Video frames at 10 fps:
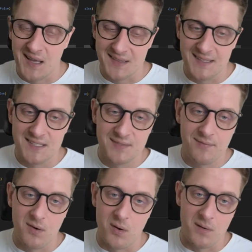at
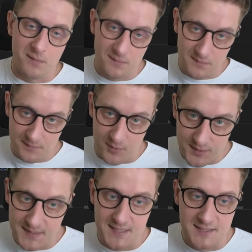least for
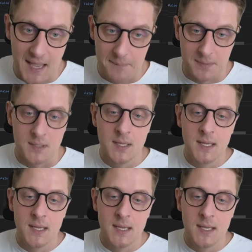this example.